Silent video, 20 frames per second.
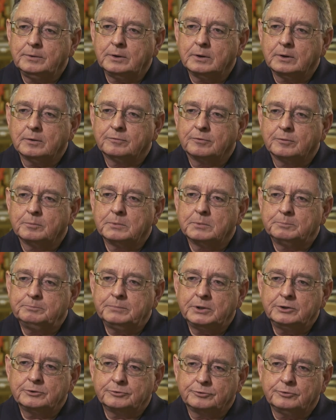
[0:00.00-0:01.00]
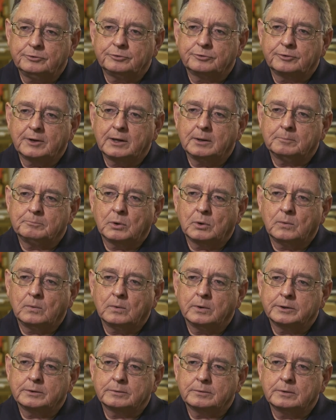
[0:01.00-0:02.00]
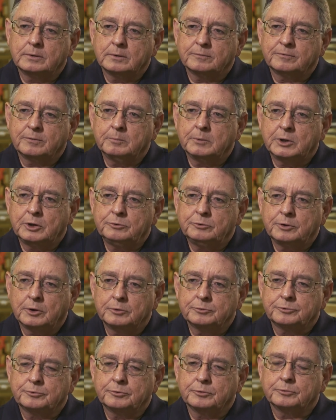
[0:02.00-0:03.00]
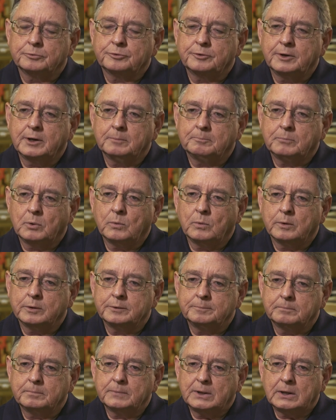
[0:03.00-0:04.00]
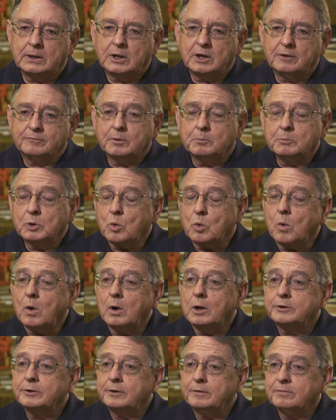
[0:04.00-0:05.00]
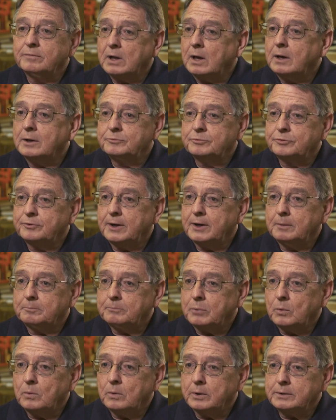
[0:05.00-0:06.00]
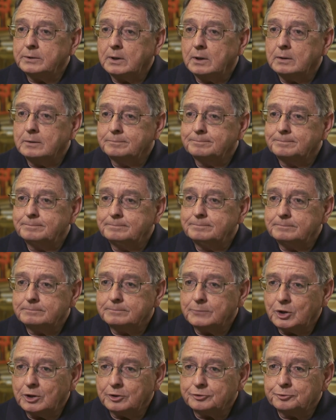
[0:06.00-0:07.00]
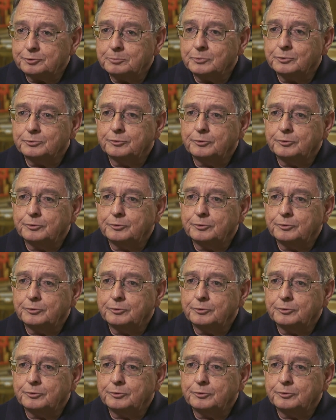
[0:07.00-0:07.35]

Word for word: you know, from a business standpoint, uh, from an industrial standpoint, from a quality of life standpoint. Our customers